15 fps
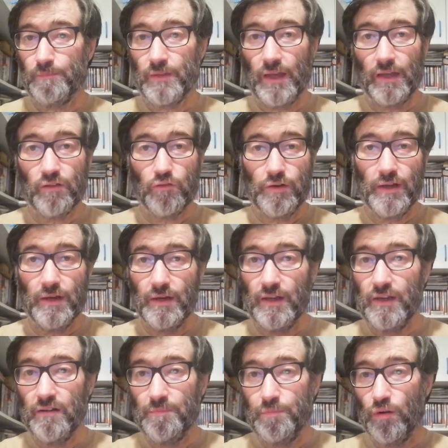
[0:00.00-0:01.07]
country
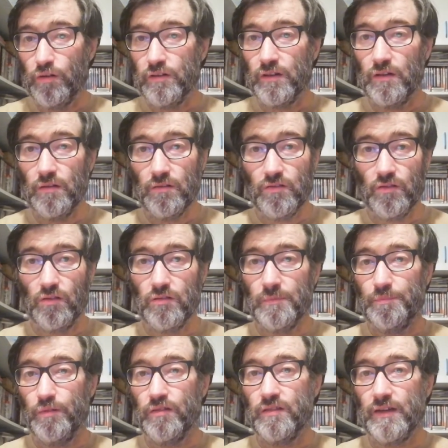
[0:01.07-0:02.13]
near Portugal, so the
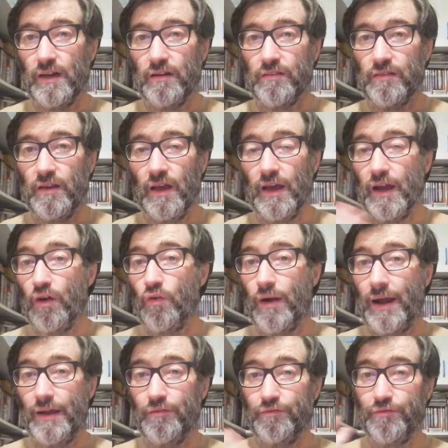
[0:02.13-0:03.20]
postcards
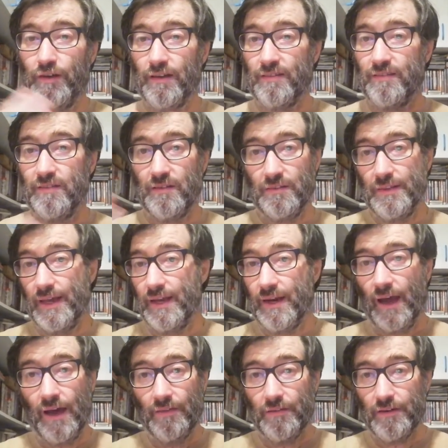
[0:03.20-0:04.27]
arrive faster than
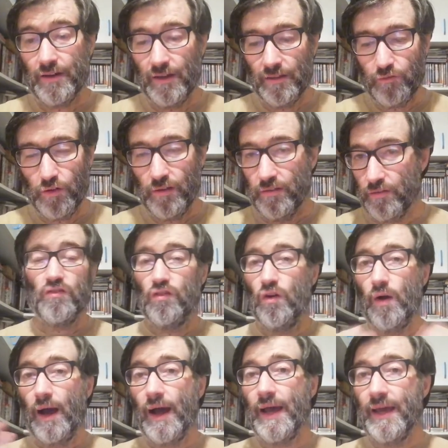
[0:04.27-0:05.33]
other countries,
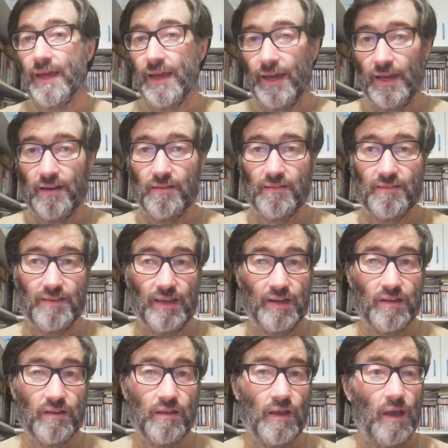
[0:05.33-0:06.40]
so I can
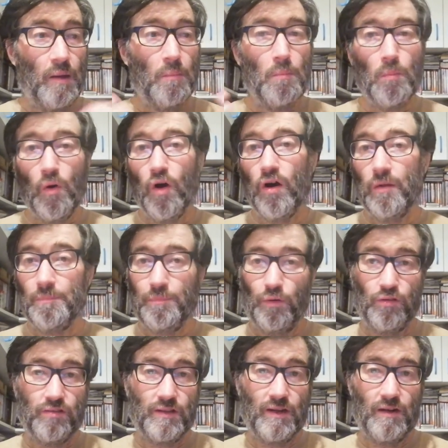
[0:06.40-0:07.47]
send more
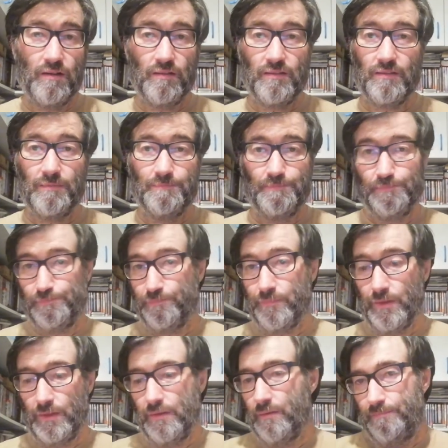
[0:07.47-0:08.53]
postcards,
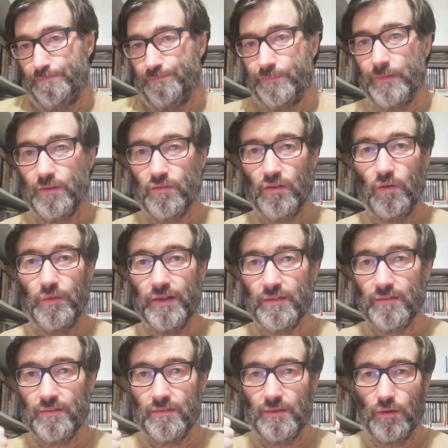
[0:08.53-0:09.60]
so
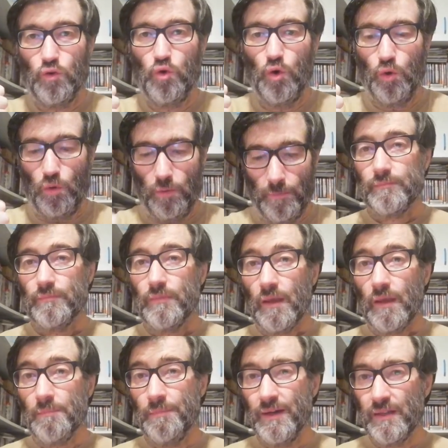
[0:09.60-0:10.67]
it's cool.
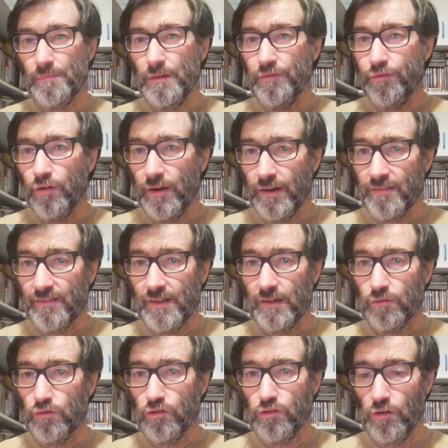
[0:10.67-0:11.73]
But before I
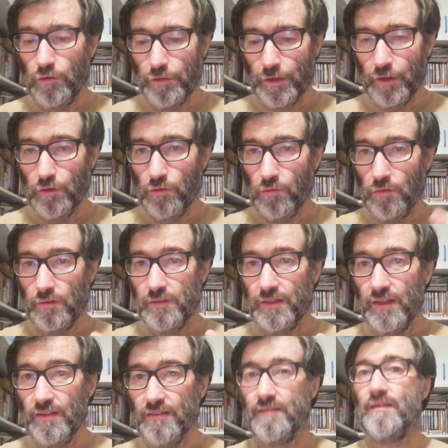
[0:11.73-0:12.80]
start to showing you
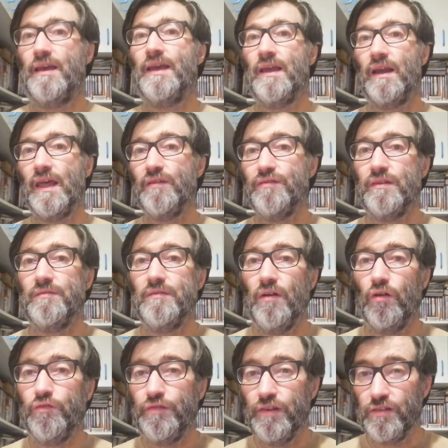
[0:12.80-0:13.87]
these 11
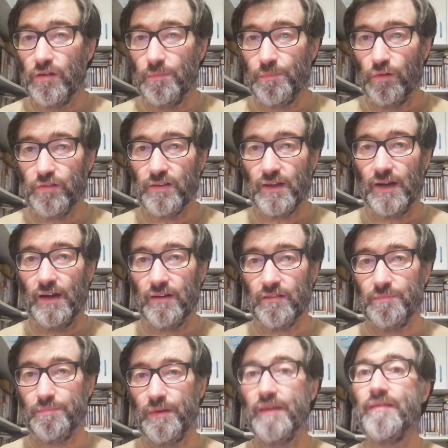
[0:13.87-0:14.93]
official
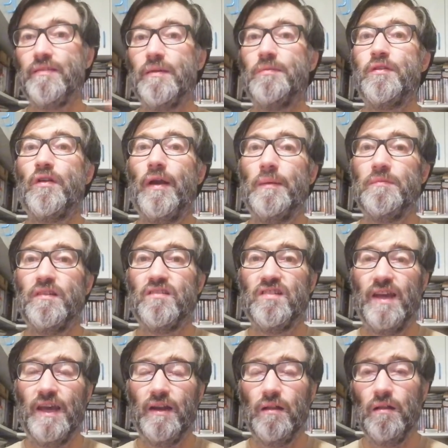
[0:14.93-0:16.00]
postcards, please subscribe the
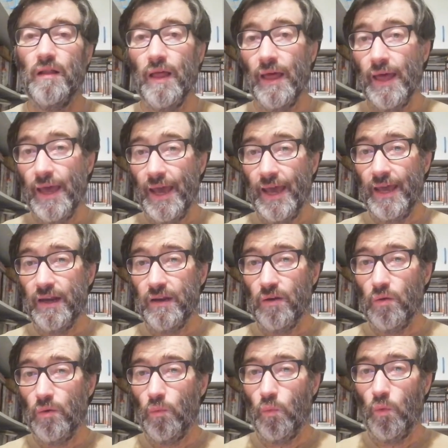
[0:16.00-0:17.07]
channel, and
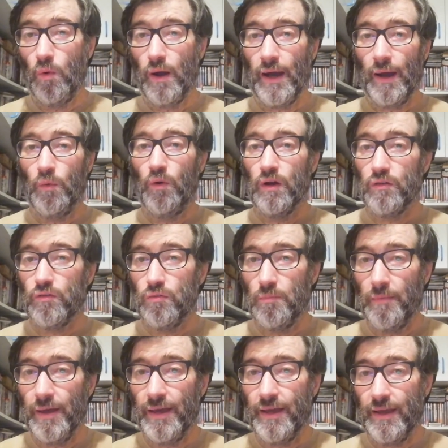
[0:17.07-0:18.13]
I want to
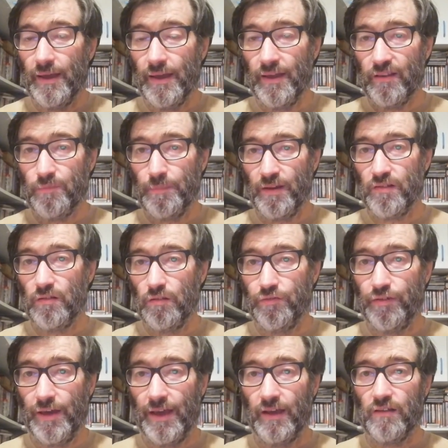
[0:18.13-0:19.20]
make a special
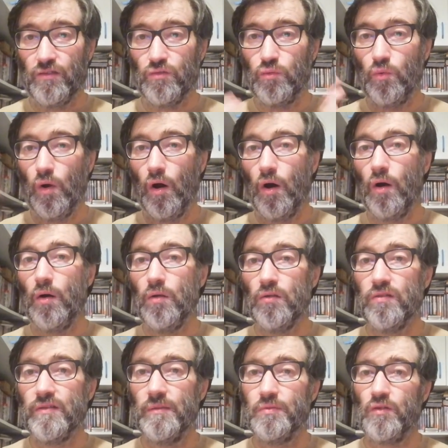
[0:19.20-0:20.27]
thanks to all
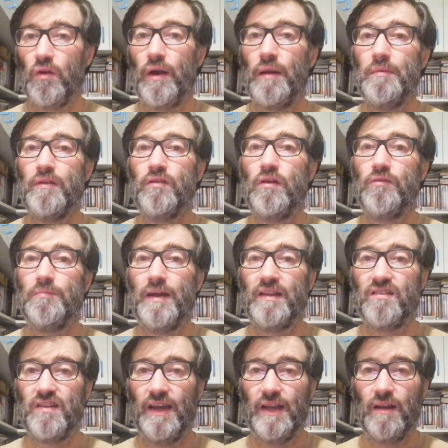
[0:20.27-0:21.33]
subscribers of my
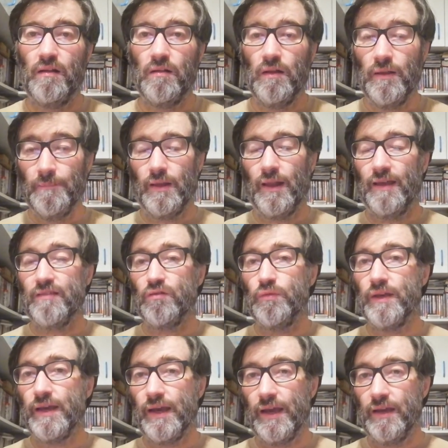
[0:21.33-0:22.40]
channel. Last
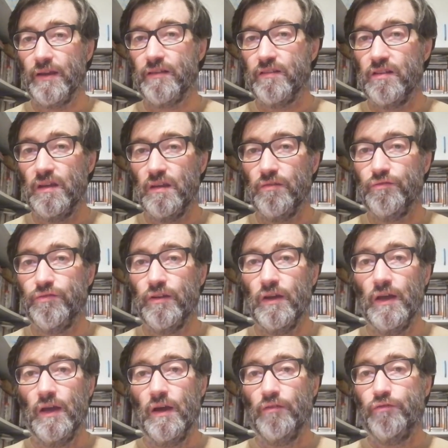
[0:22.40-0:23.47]
week I achieved
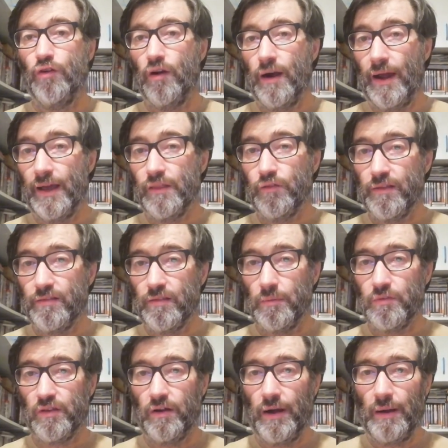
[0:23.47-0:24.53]
400
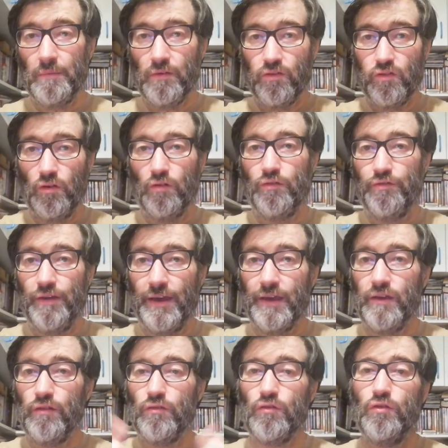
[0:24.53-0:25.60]
subscribers, so
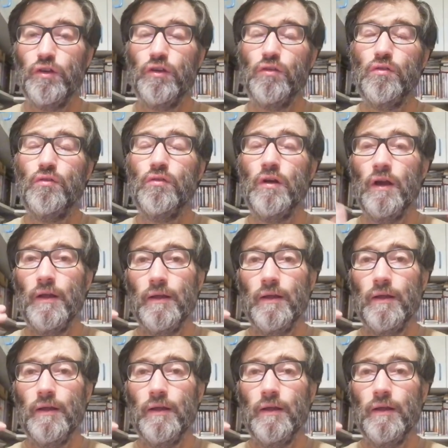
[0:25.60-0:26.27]
thank you to you.